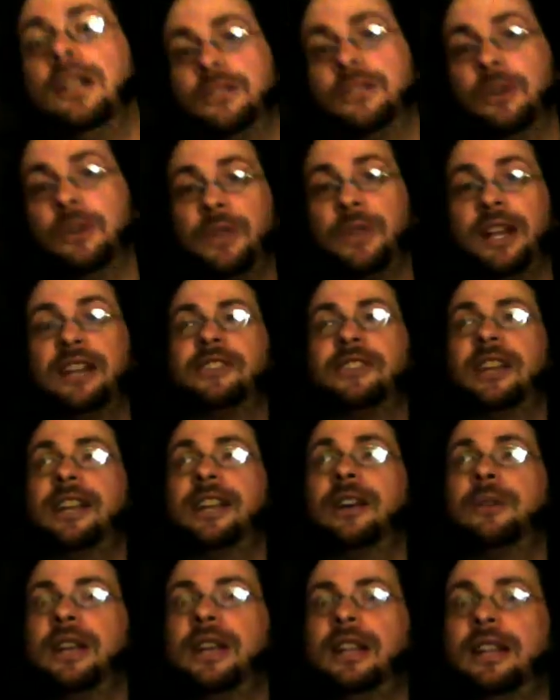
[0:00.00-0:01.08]
So then it's like,
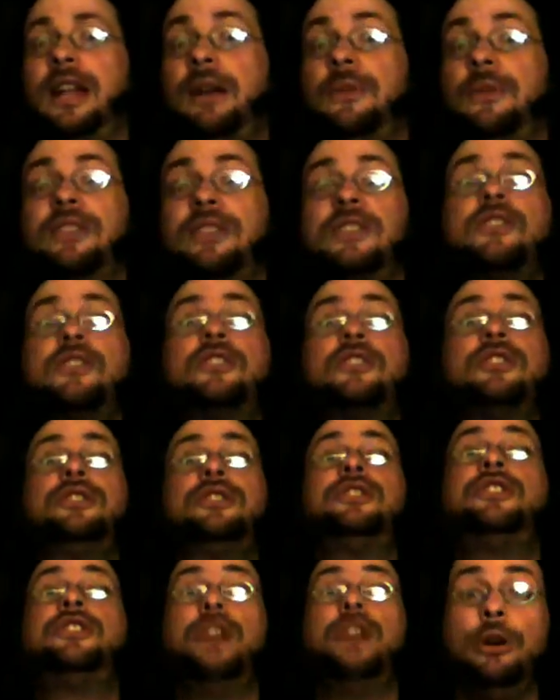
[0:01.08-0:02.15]
okay, now this is
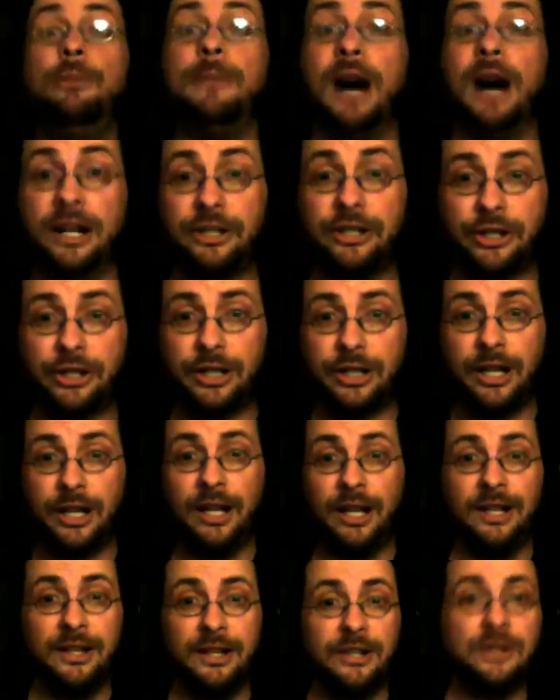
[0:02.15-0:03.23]
too much.
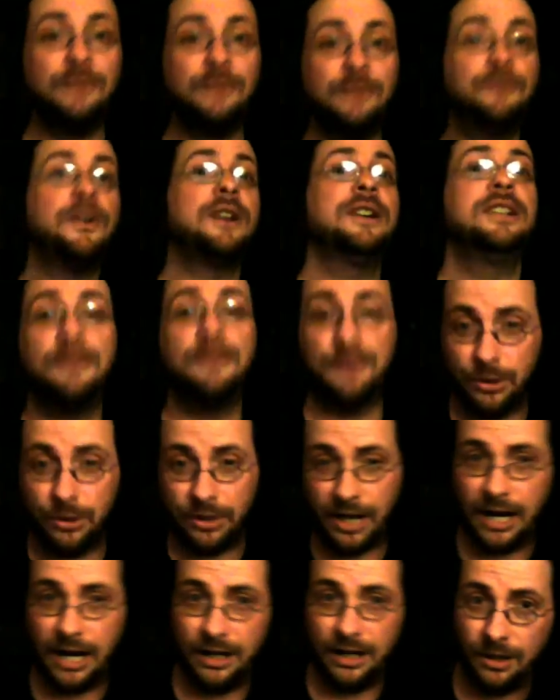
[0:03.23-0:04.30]
This is very difficult
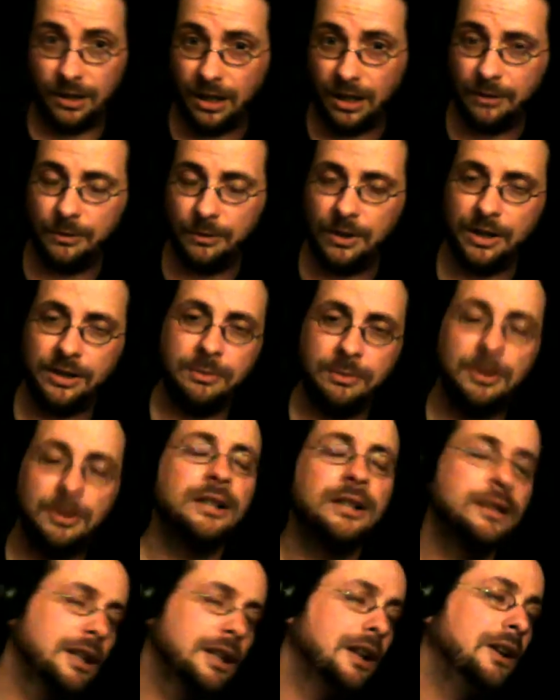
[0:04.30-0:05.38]
to handle all at once, but
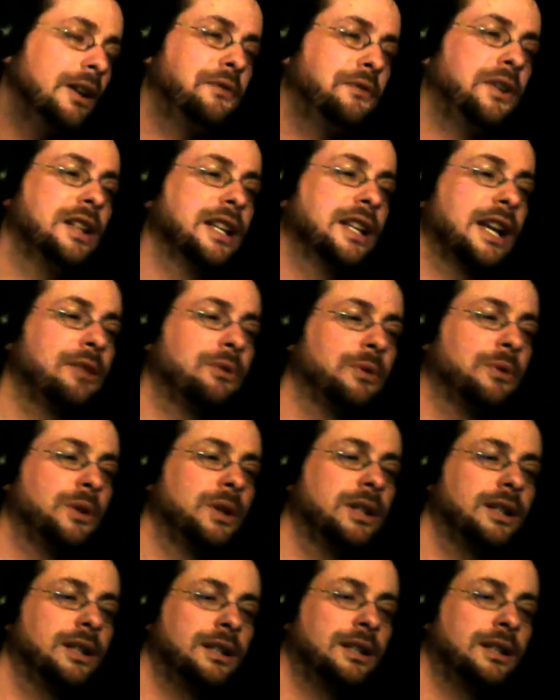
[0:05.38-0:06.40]
I finally got through it.